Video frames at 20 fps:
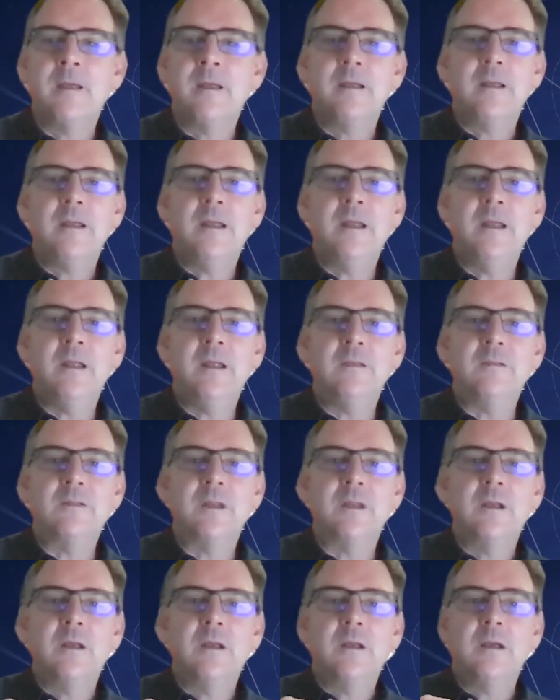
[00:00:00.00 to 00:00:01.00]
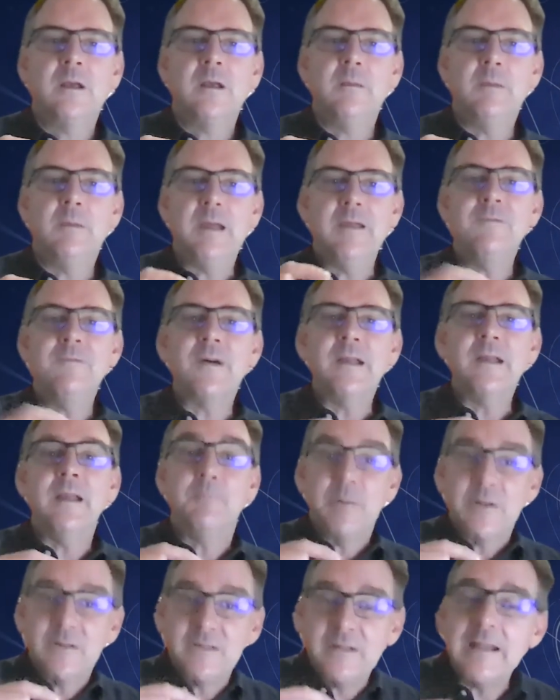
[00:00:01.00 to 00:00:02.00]
is if
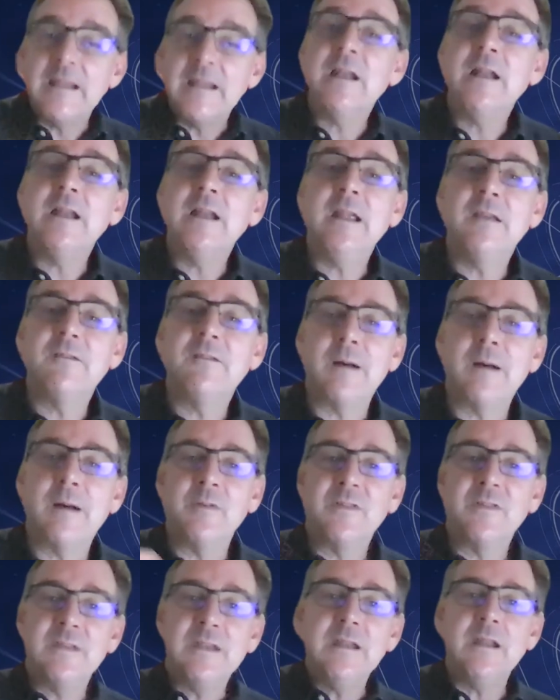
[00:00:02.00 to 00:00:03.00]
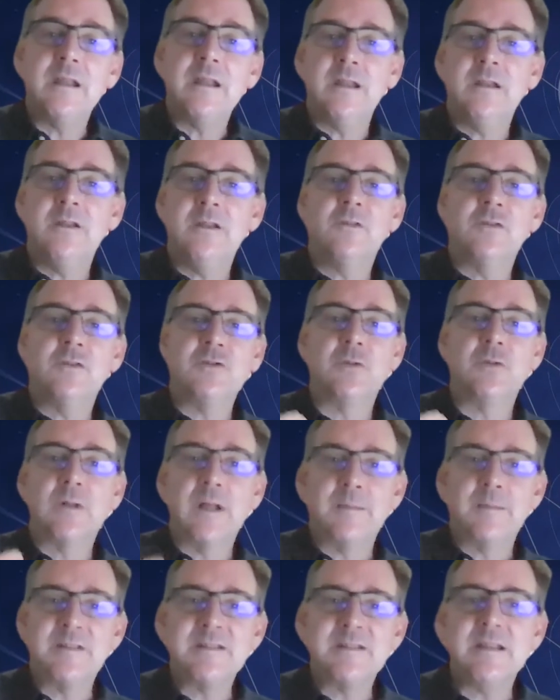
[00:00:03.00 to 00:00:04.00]
particularly if I'm a senior individual,
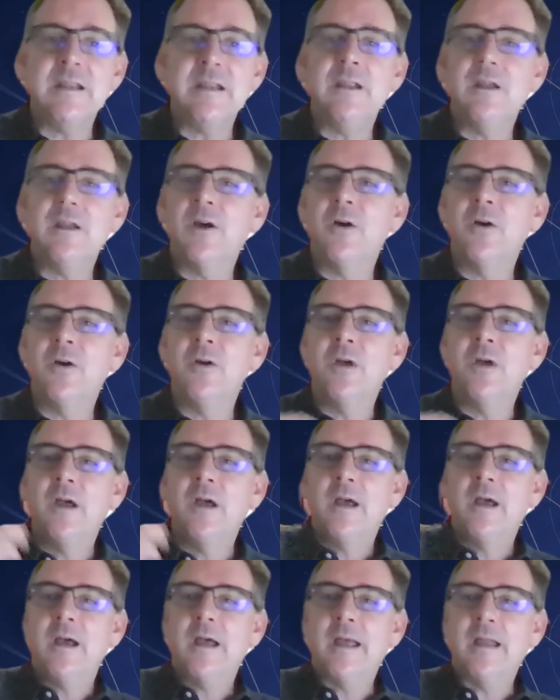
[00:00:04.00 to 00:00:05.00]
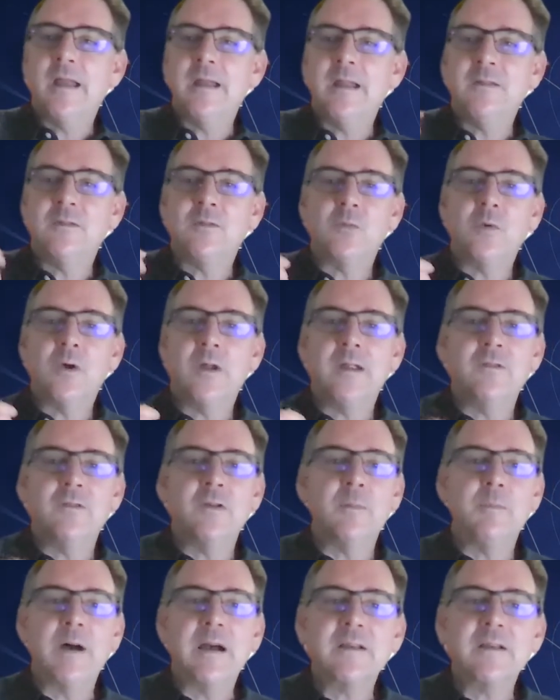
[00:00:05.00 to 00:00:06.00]
I'm a CEO, and whatever,
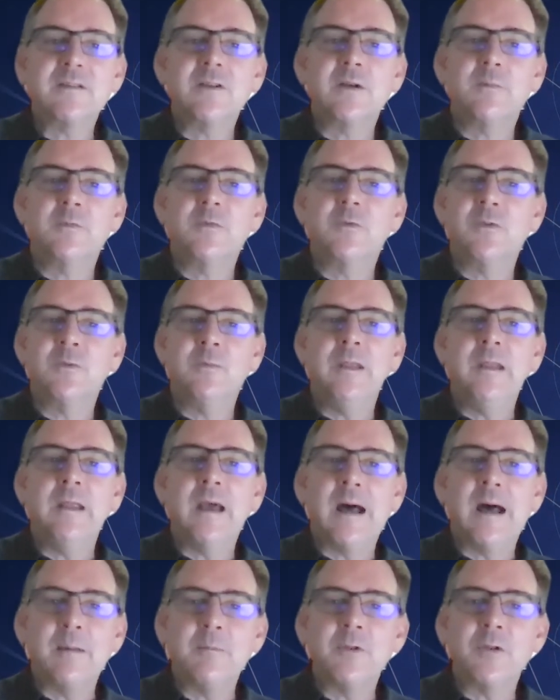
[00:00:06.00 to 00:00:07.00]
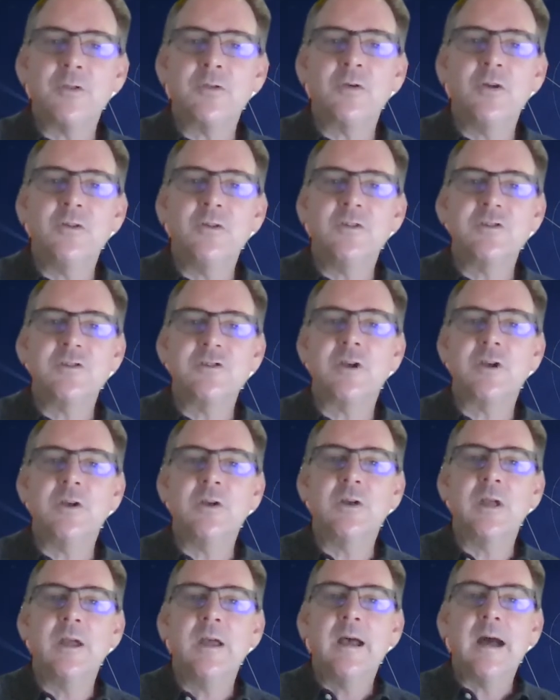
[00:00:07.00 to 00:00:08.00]
the buck stops with me, I'm the throat to choke,
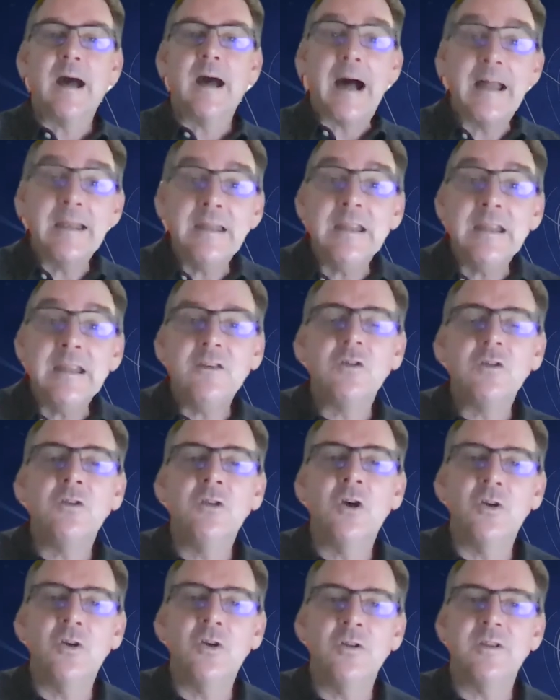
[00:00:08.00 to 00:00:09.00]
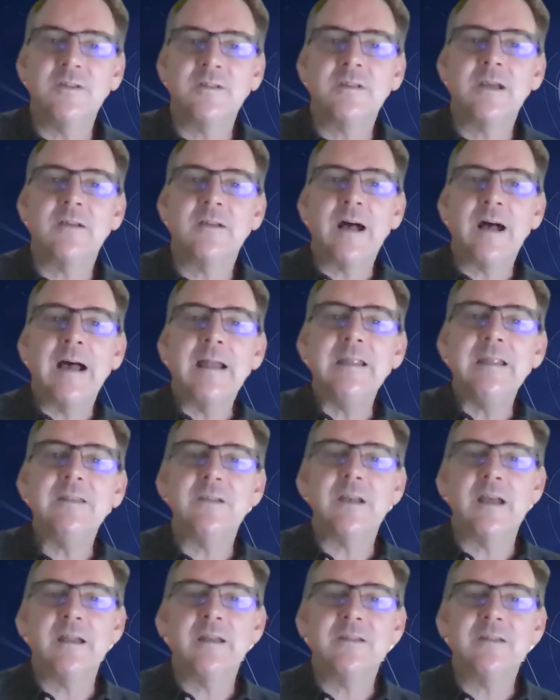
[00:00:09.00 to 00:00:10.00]
I need to know this stuff, I need to
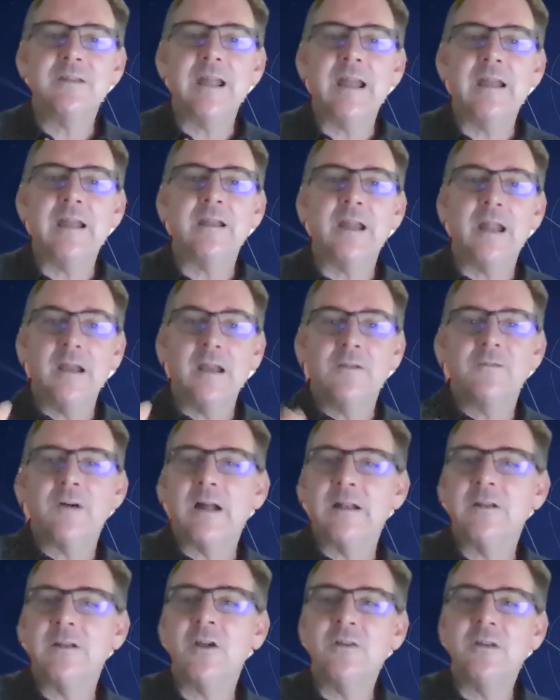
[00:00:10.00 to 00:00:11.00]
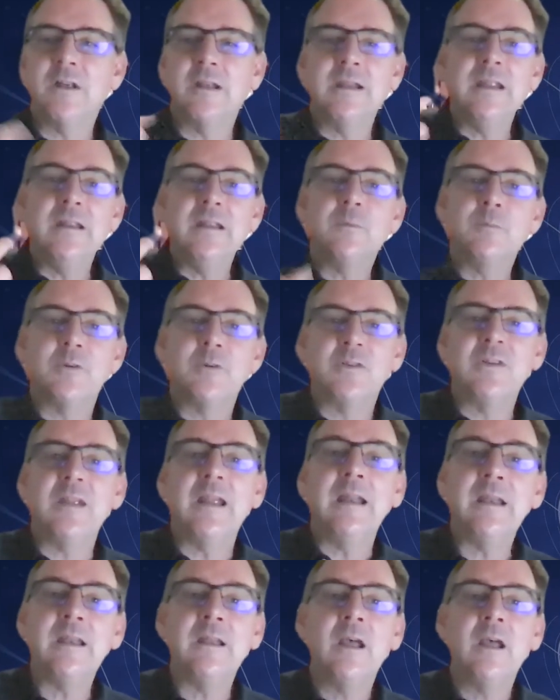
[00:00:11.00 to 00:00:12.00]
understand it, and if I don't, I need to
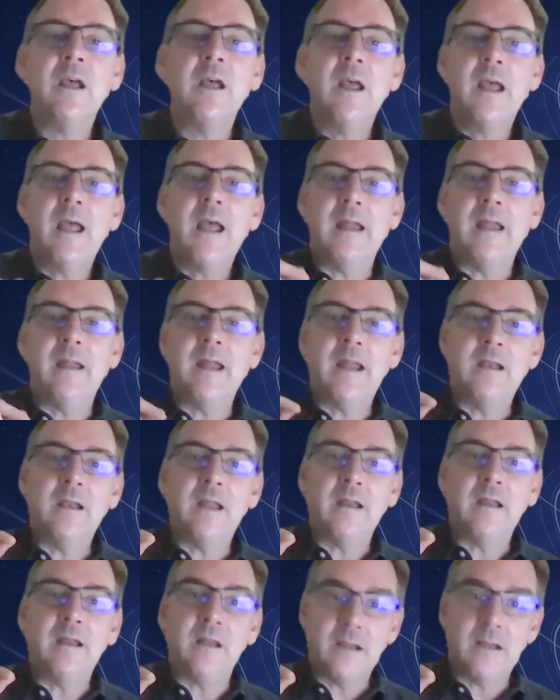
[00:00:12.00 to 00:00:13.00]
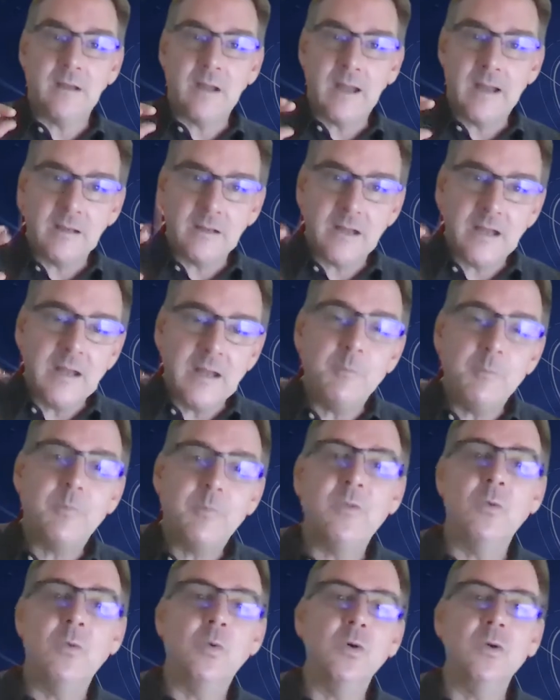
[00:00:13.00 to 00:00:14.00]
pretend and keep the
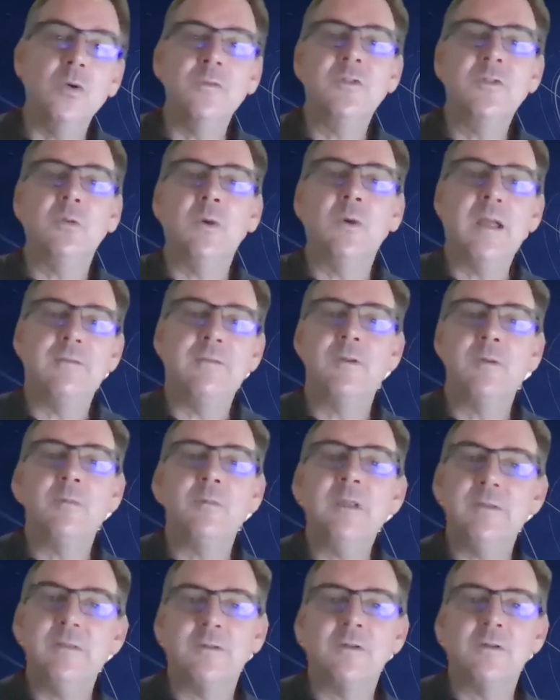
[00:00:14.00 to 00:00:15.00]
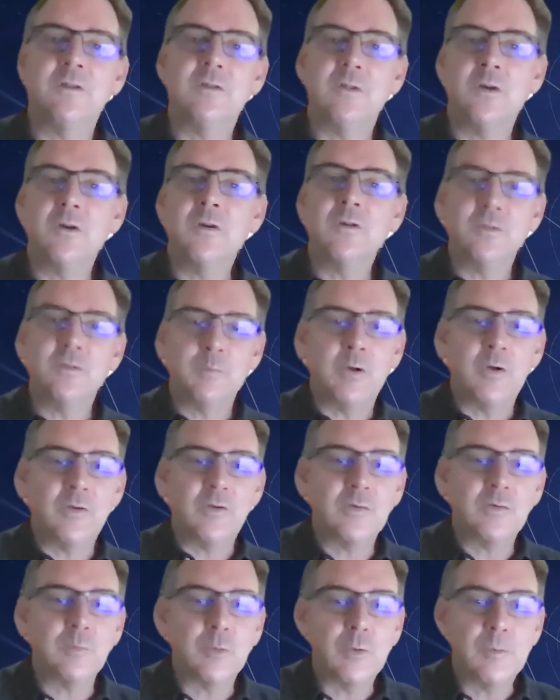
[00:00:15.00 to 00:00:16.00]
wolves away from me for as long as
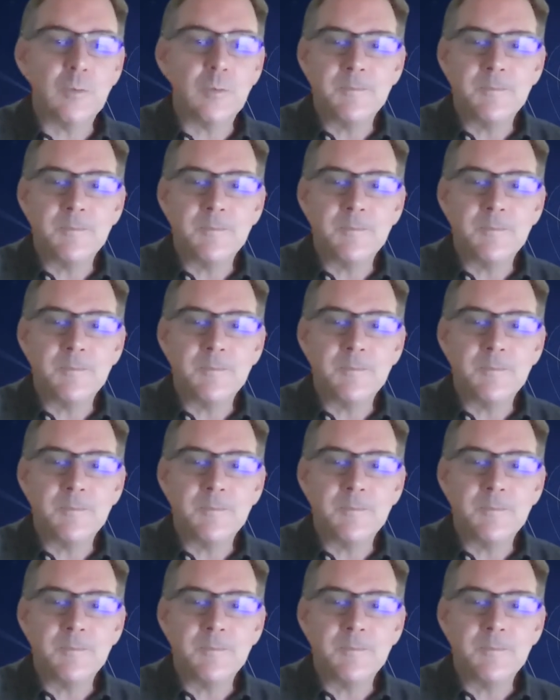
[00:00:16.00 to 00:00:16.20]
possible.